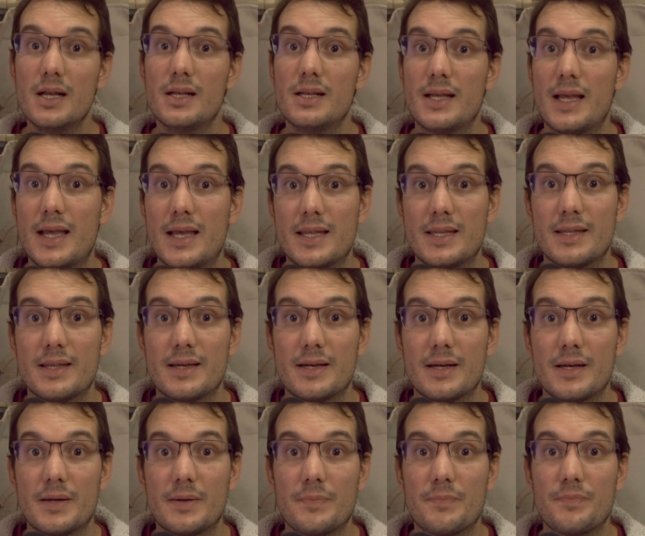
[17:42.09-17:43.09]

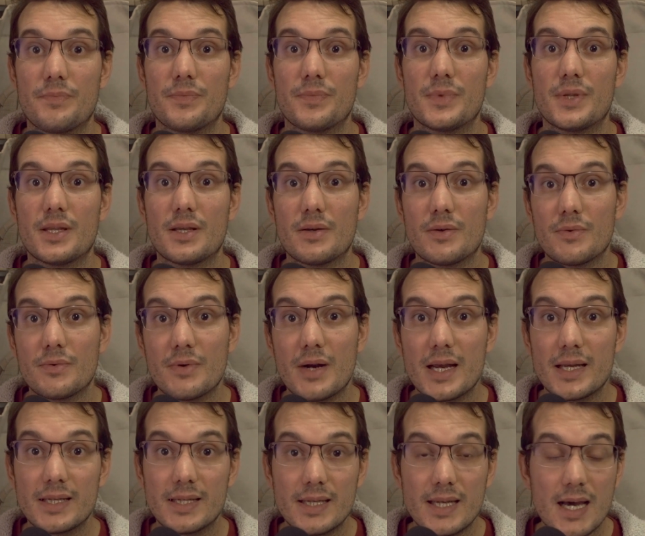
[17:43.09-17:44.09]
And
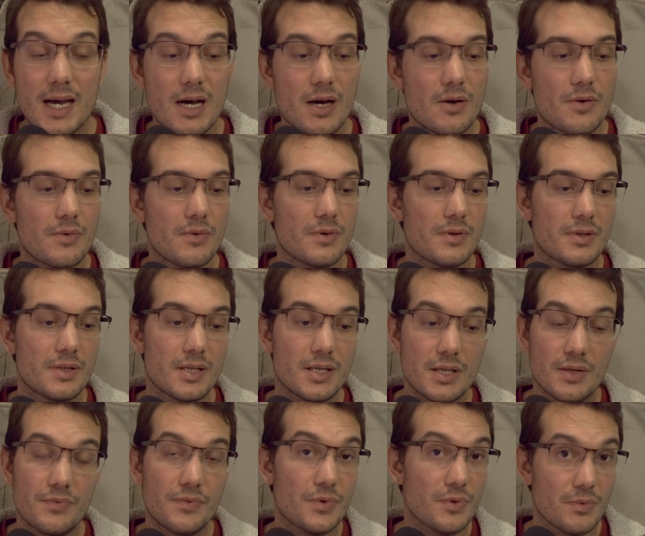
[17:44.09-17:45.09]
right now,
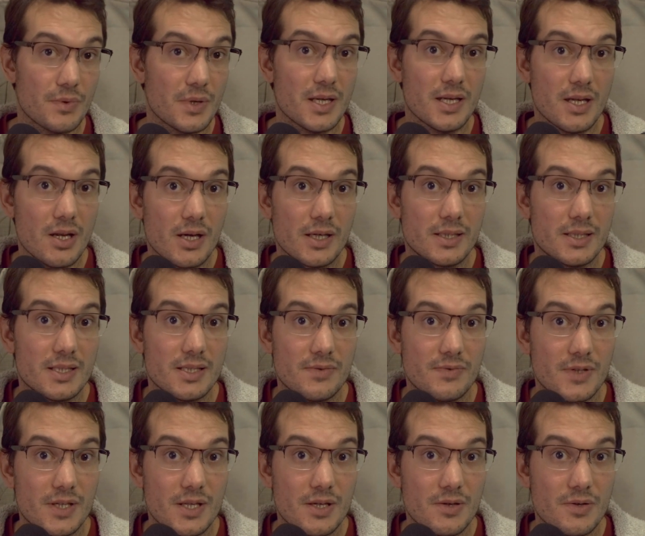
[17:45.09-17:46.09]
if you really like this
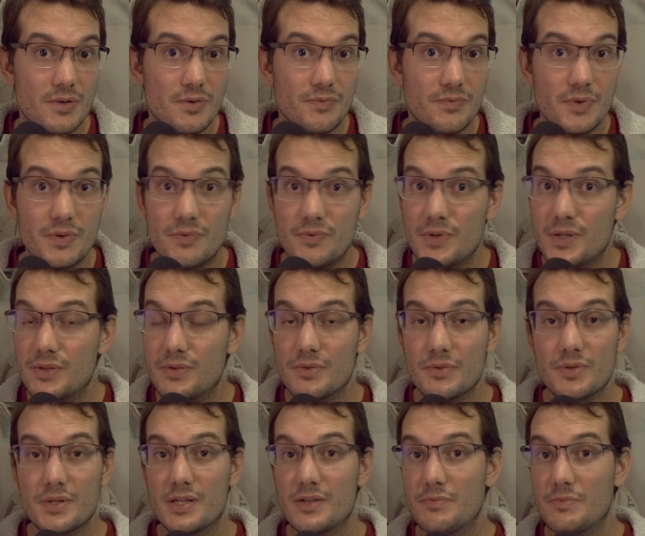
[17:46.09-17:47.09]
video, feel free
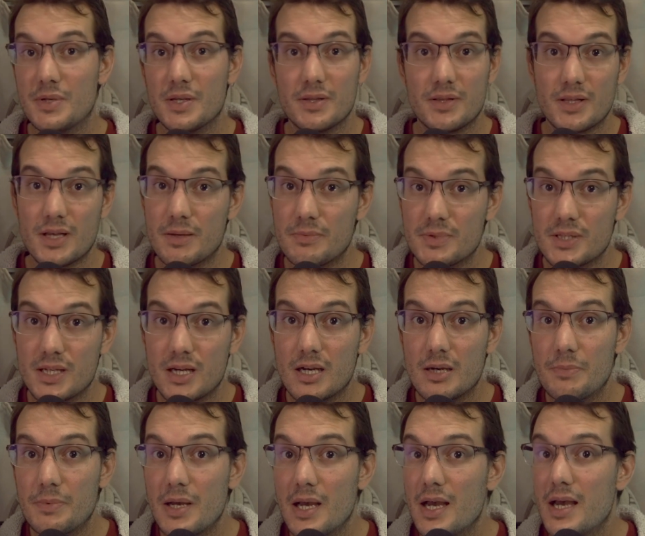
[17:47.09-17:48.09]
to give me a thumbs
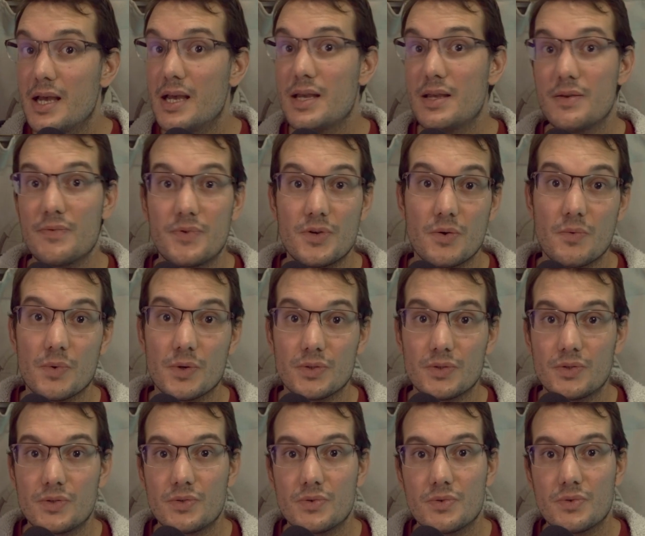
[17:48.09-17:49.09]
up. If you
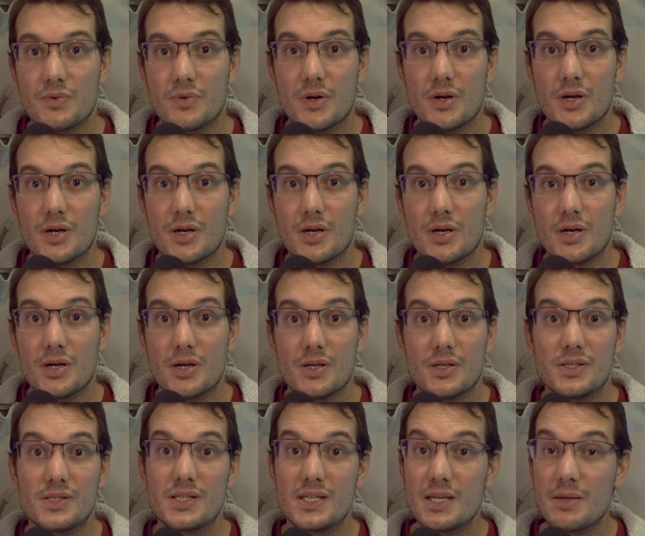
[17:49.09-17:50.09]
want to
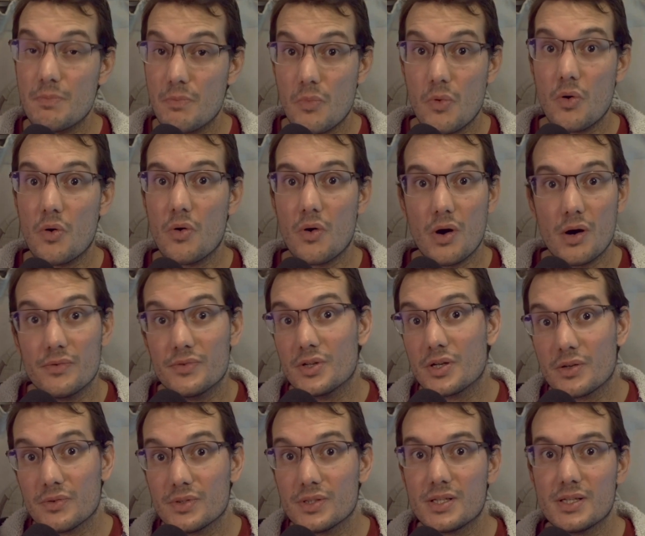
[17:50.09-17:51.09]
see more of the
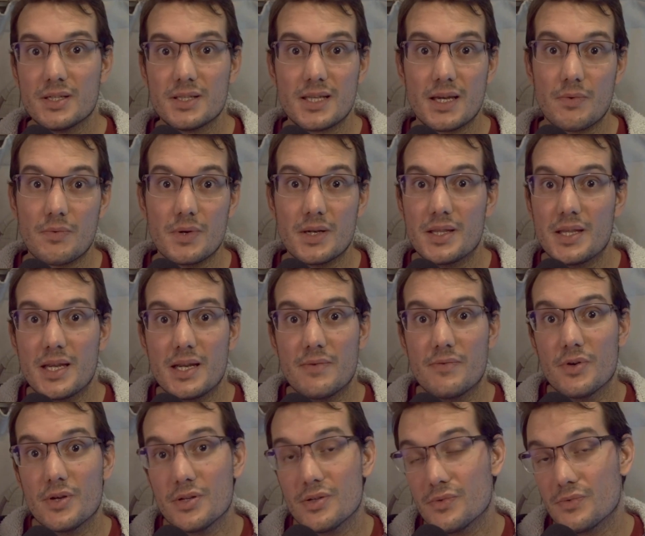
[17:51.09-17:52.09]
content I will
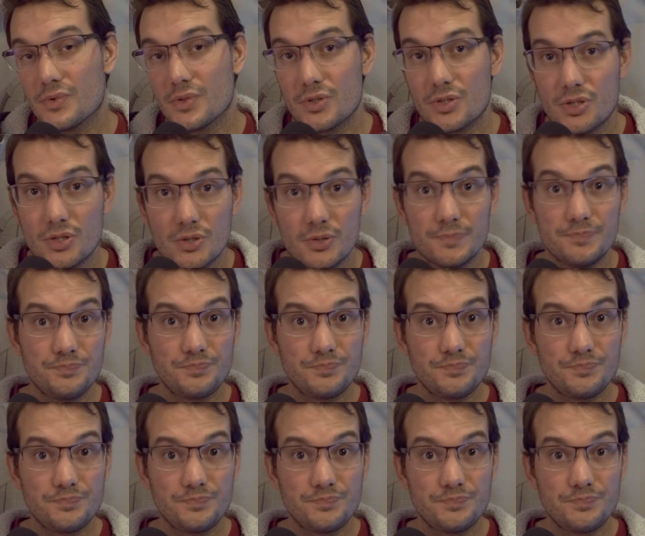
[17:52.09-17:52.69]
deliver in the future,